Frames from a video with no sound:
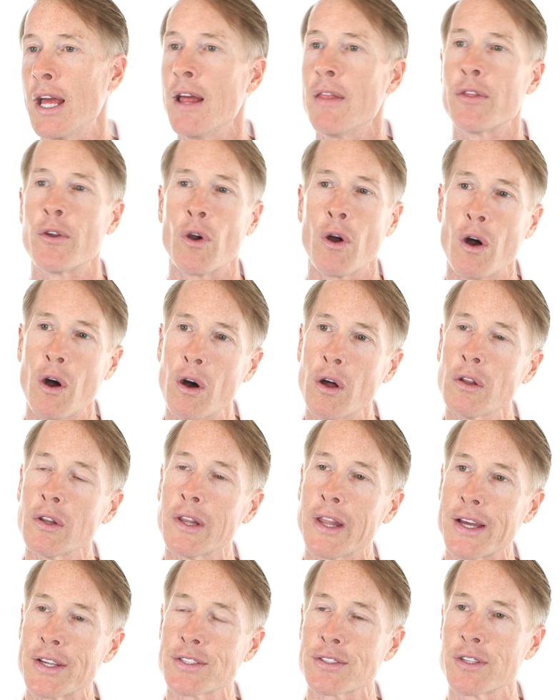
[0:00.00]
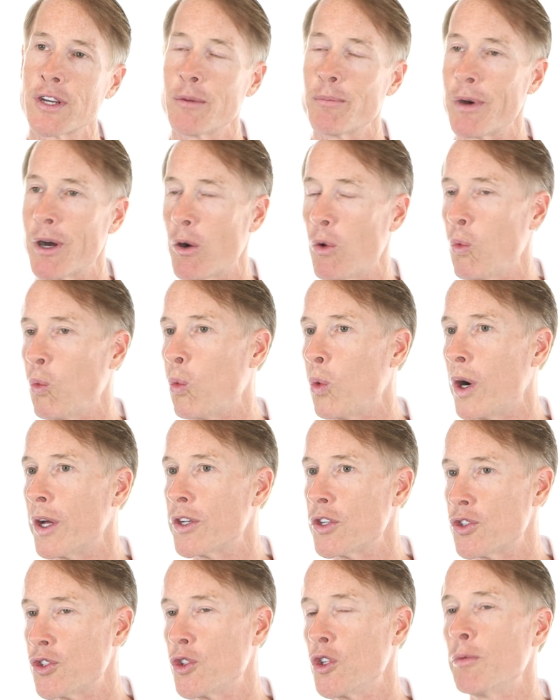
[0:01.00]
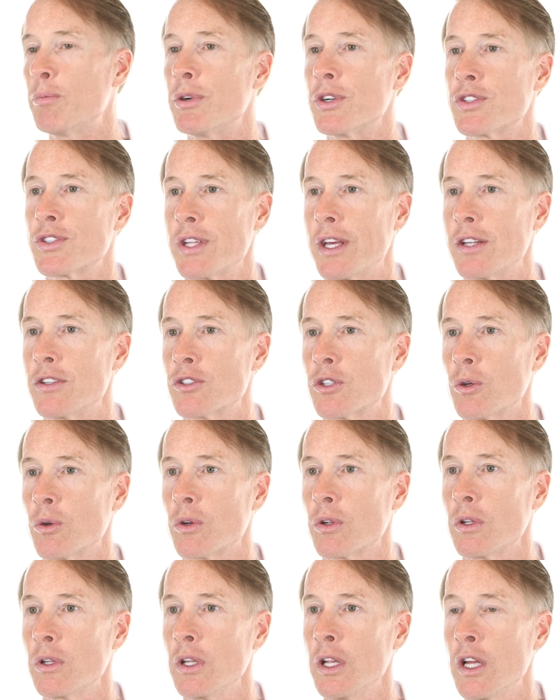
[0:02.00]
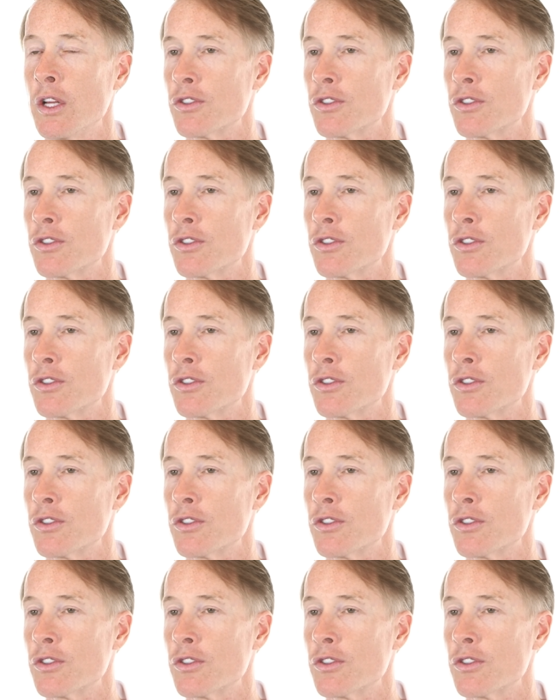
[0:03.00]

They're all less than about 1 to 2% total,